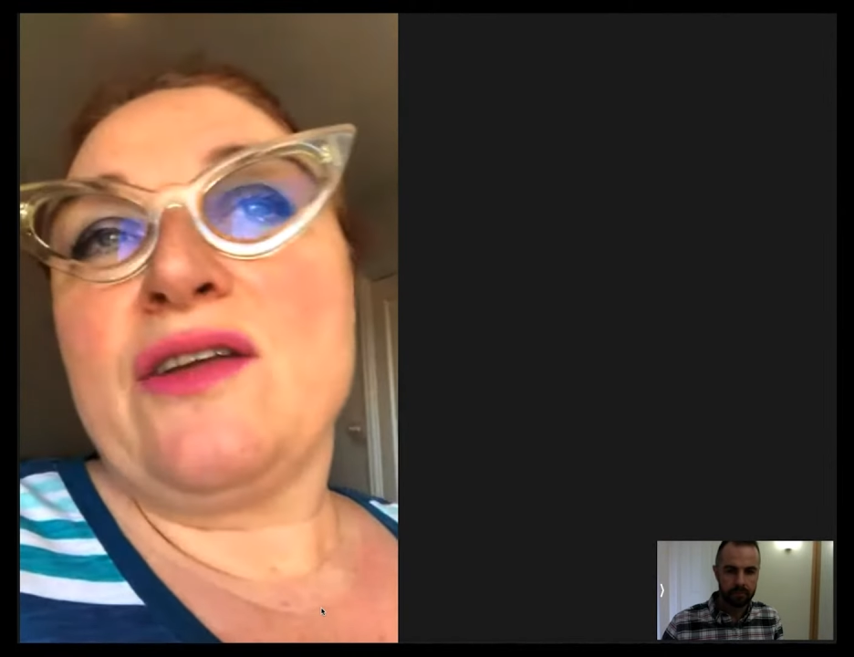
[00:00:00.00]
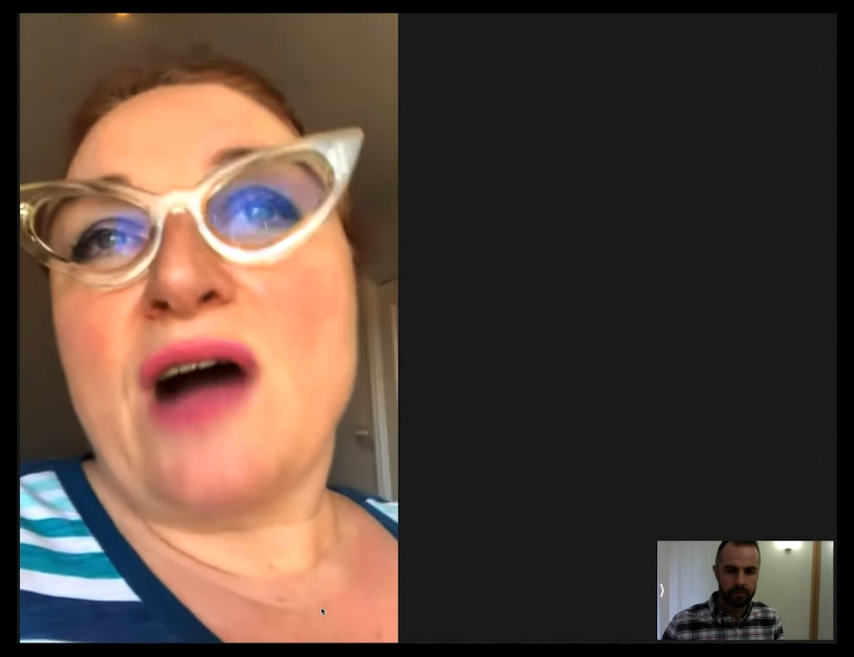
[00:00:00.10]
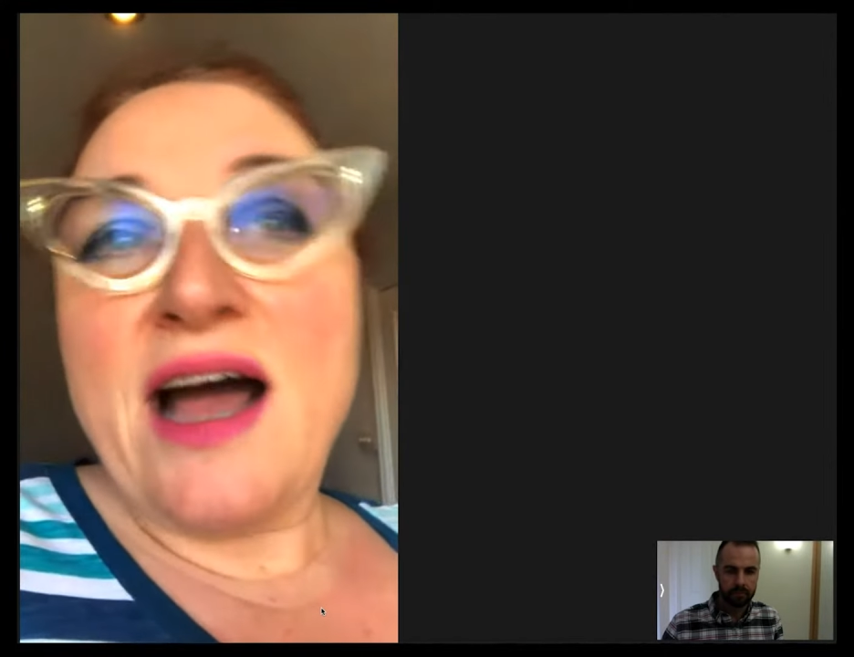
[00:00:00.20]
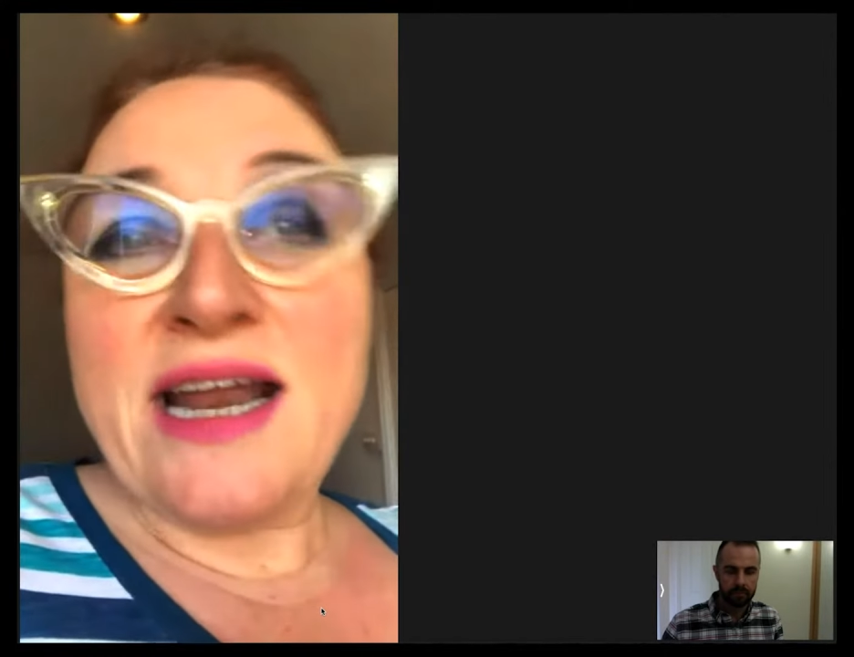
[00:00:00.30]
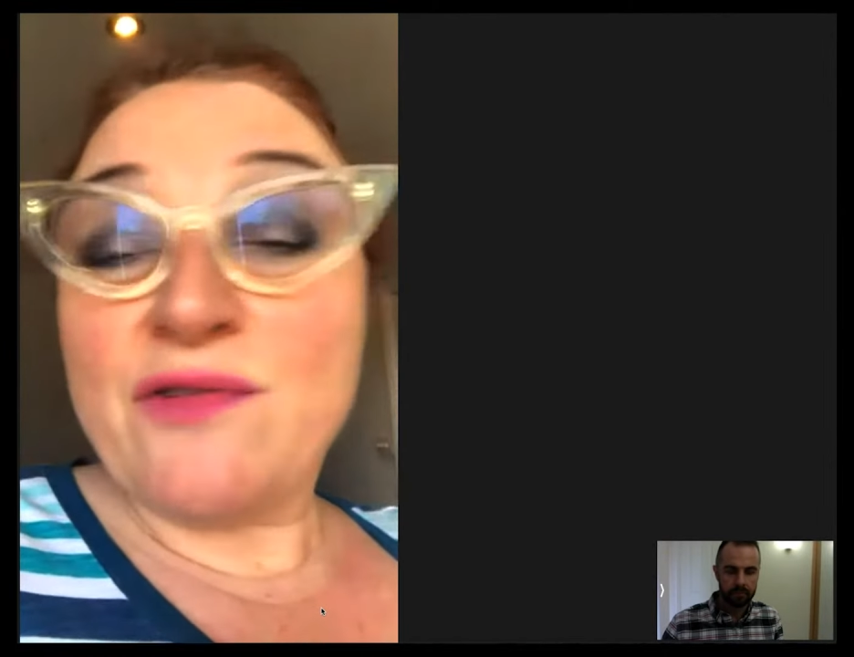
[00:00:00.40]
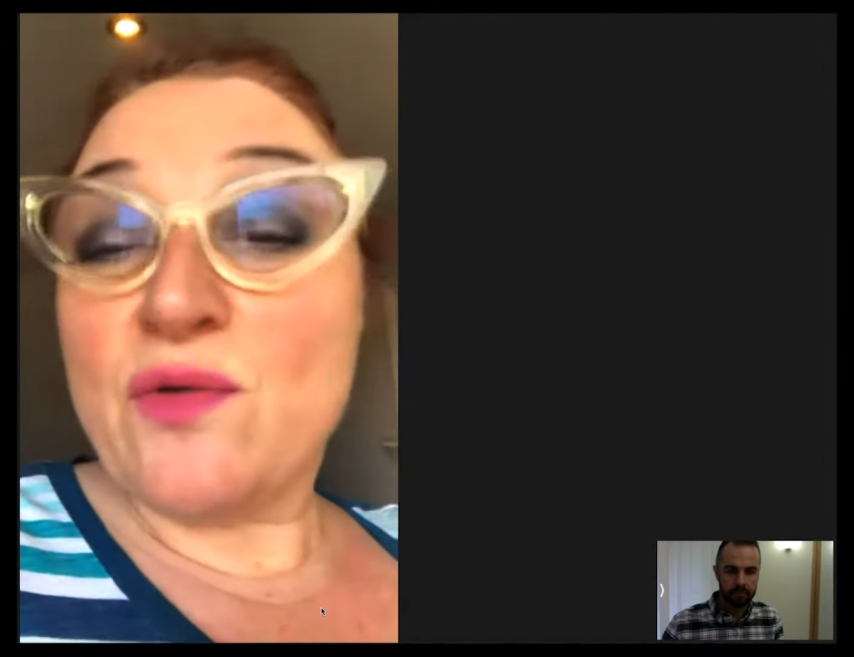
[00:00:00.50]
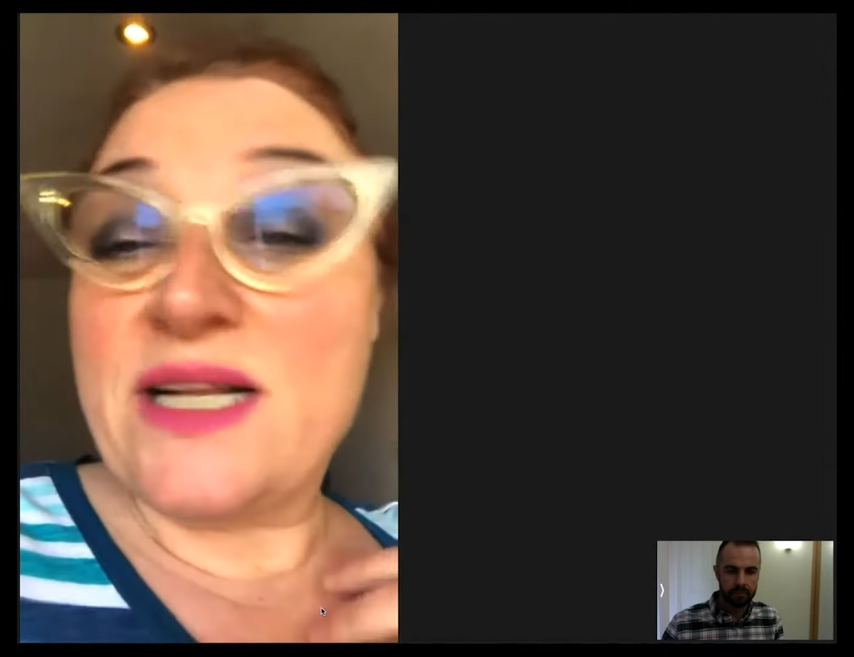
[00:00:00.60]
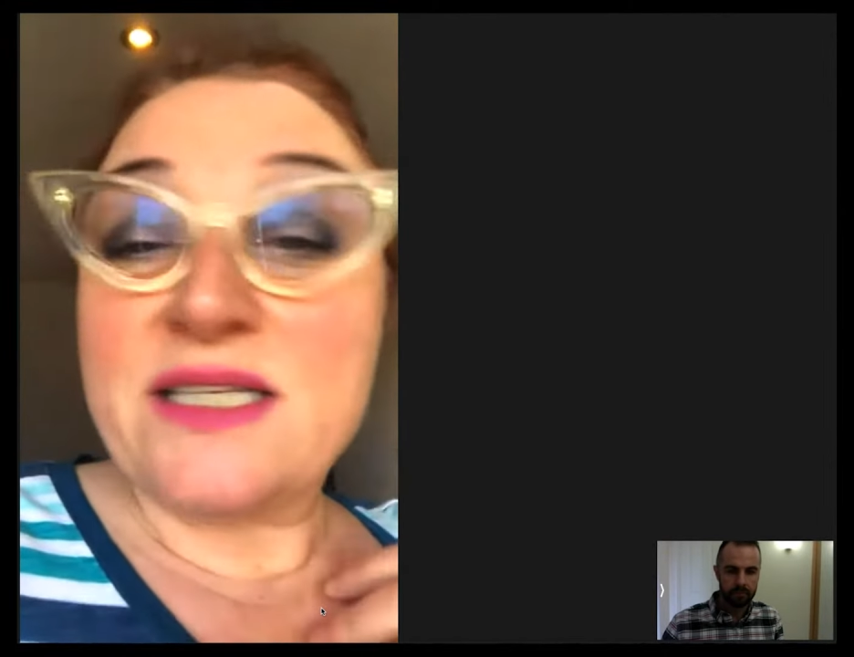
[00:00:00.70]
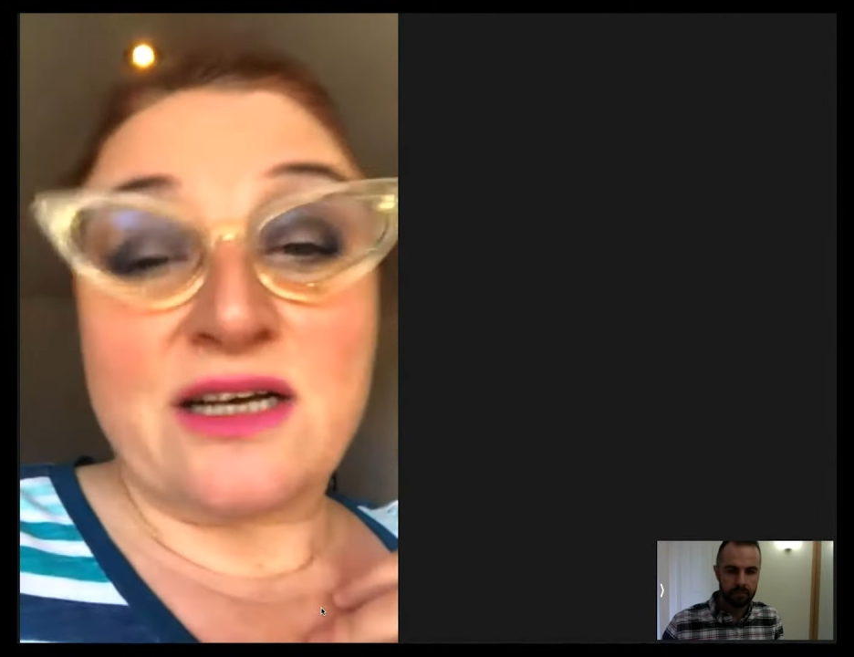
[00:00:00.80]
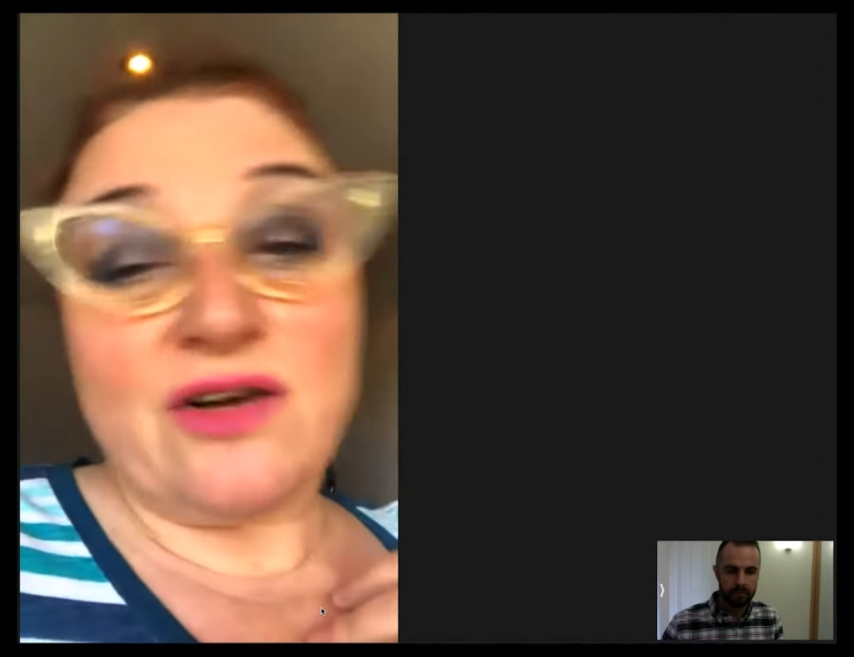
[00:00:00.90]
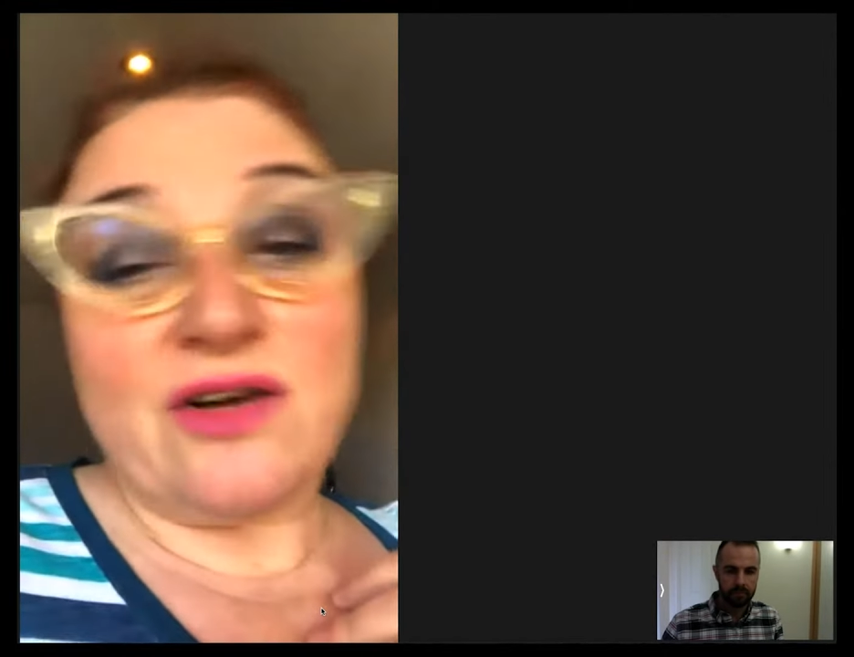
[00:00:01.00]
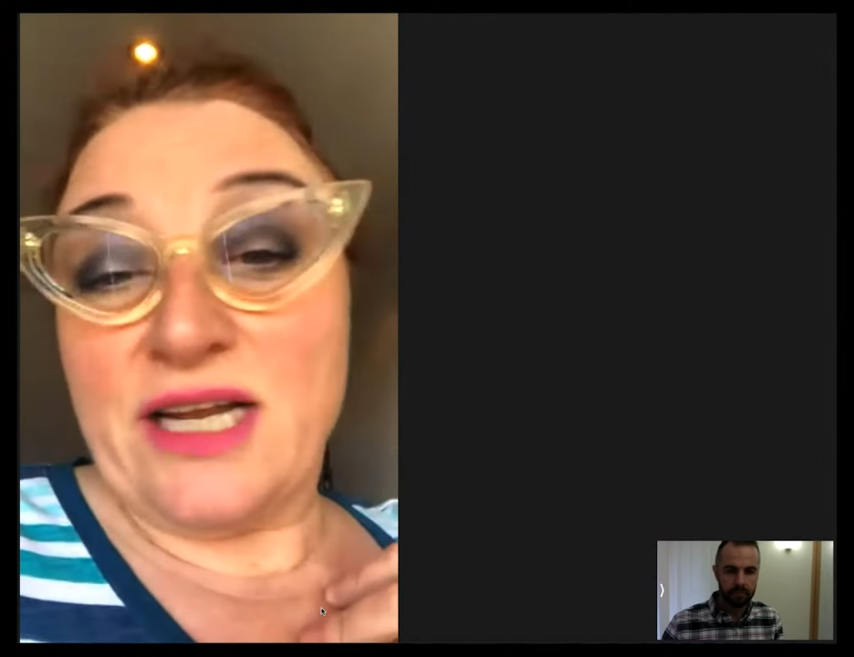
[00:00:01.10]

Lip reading: And I never went to